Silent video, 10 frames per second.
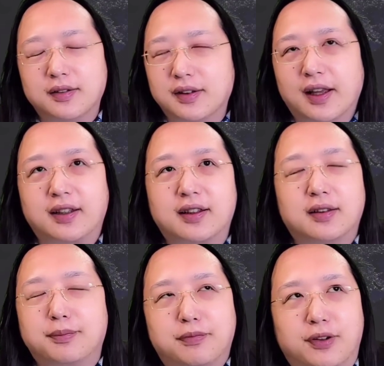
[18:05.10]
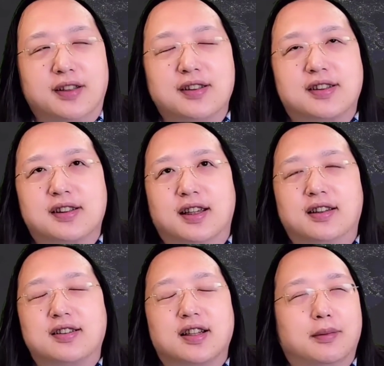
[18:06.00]
like friends at
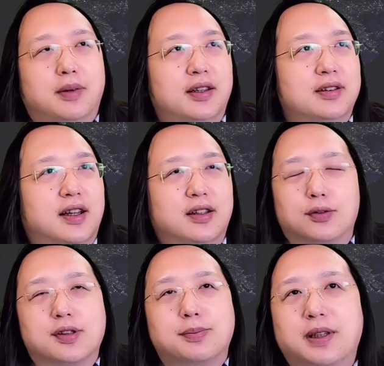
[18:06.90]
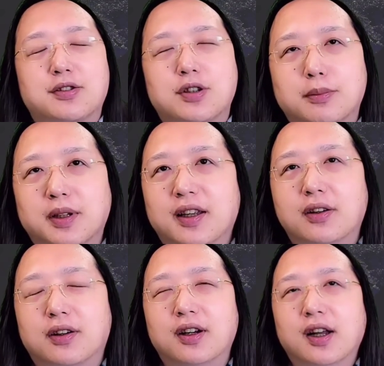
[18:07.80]
the time, and I don't speak German at
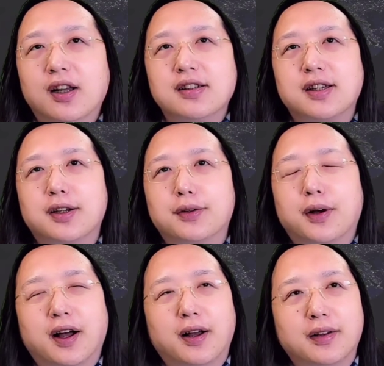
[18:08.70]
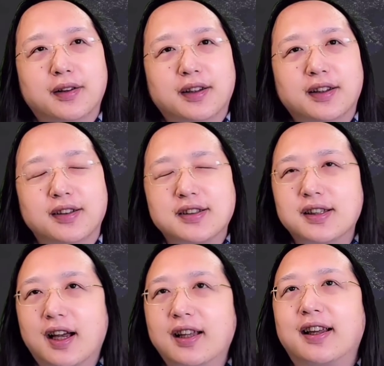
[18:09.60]
all. So
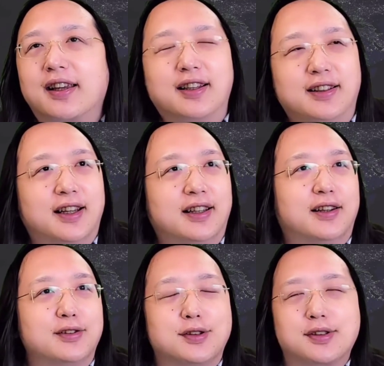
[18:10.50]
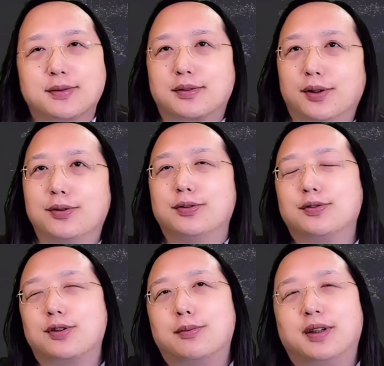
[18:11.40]
it's unlikely that I'll just go to
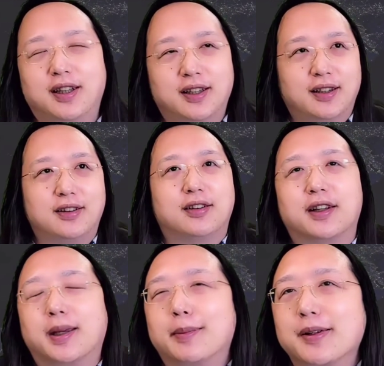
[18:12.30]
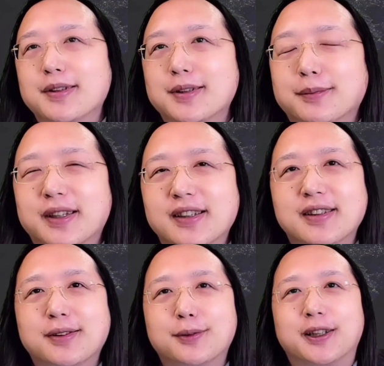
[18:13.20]
Germany and enter a gymnasium.
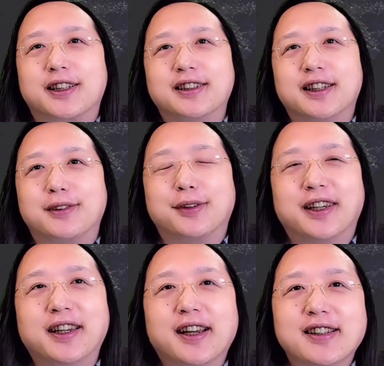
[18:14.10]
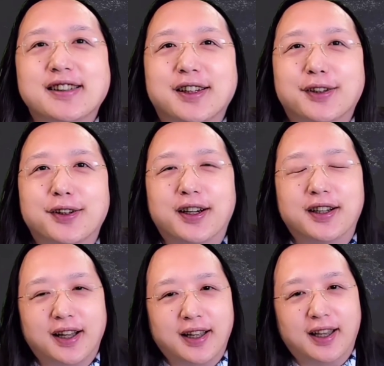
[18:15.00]
Doesn't work that way. So
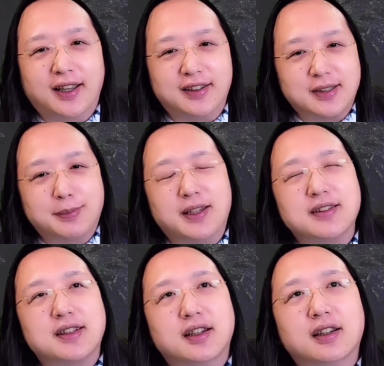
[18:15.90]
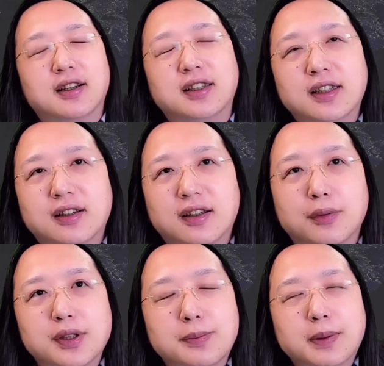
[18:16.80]
I spent a year
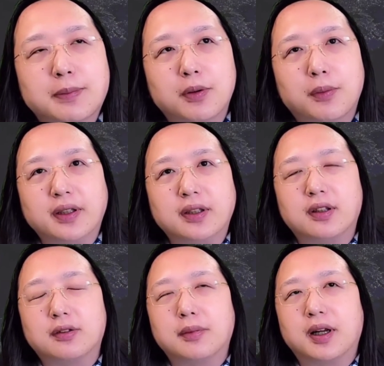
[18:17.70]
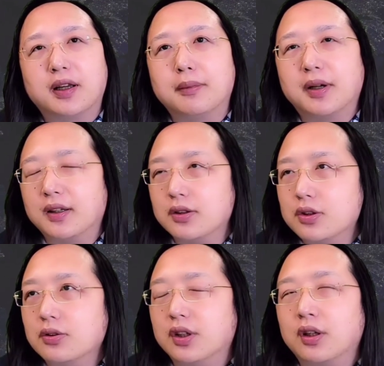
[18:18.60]
with people, 1 year my
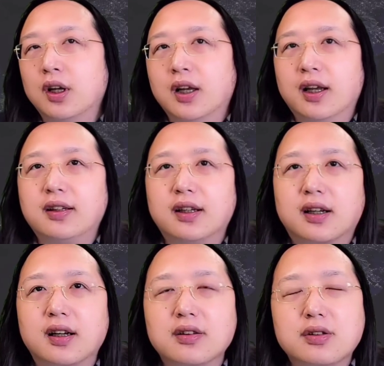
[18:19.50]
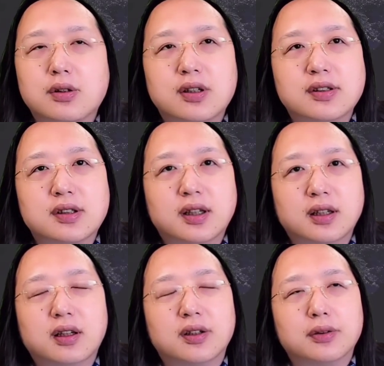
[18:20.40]
junior. And that contrasts a
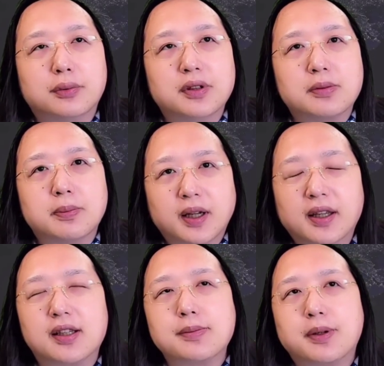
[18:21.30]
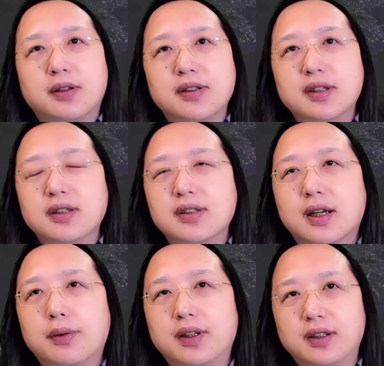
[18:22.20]
lot with my experience in
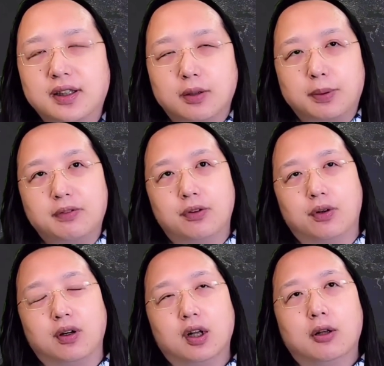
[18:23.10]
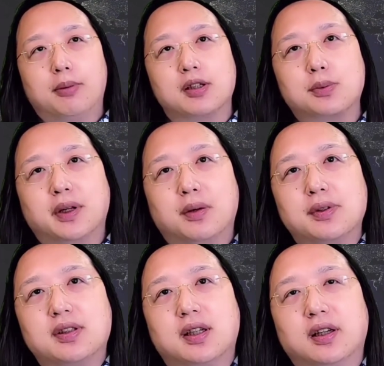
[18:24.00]
Taiwan the year before. Because when I
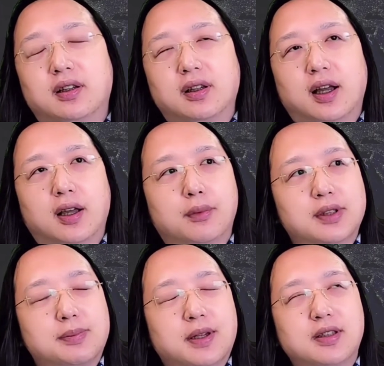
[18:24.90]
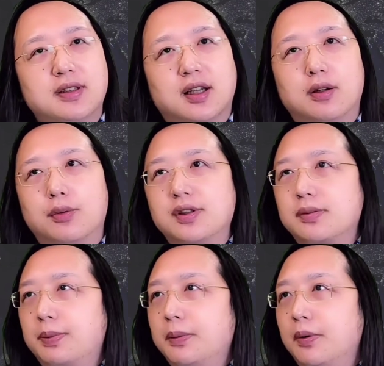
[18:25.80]
was 10, I was spending time
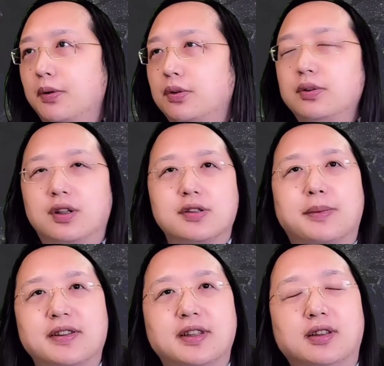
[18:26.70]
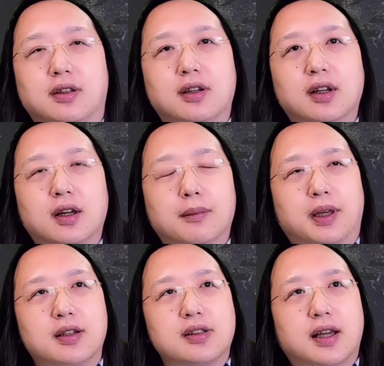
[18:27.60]
with people 2 years my senior,
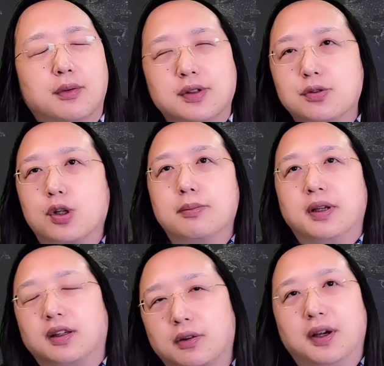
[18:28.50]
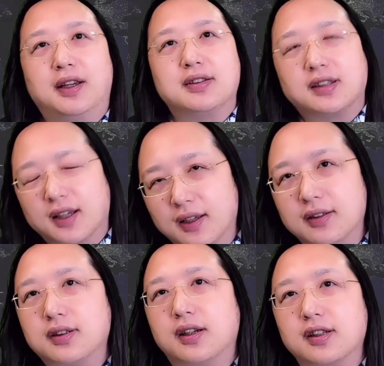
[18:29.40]
because I was jumping grades
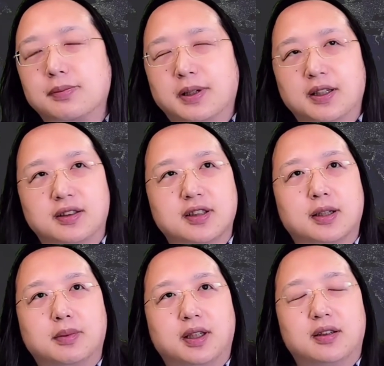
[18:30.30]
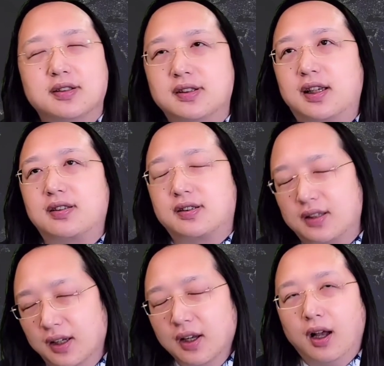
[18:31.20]
and spending time in the sixth